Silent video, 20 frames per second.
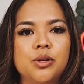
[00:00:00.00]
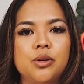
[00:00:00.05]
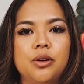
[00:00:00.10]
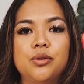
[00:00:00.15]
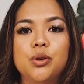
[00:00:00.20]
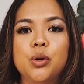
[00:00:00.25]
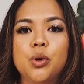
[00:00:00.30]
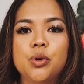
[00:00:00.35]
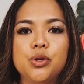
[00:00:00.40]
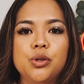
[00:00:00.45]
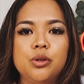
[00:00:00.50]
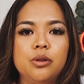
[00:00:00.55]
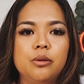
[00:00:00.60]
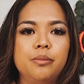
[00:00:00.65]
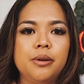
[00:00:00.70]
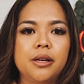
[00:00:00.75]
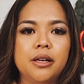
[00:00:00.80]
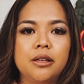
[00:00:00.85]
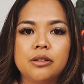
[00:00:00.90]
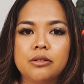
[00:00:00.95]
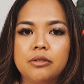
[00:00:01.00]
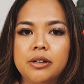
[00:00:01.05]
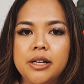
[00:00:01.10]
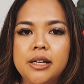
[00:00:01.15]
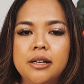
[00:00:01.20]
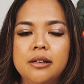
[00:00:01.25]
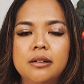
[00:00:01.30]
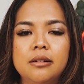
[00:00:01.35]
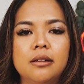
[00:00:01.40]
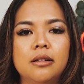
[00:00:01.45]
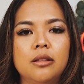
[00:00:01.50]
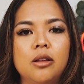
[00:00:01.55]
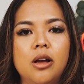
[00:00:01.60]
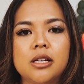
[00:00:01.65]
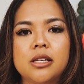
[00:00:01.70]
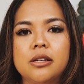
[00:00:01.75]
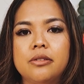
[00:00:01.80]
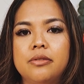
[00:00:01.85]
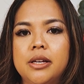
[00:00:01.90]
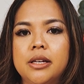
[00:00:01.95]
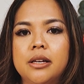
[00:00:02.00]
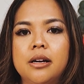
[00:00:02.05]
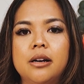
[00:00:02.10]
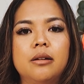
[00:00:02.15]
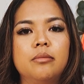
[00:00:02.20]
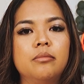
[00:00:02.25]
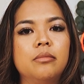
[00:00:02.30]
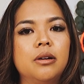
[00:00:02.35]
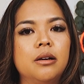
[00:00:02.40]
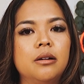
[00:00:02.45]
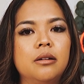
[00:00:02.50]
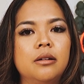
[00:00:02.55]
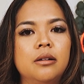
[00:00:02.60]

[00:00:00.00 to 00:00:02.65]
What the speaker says: So I've told you the big 3, loss of income,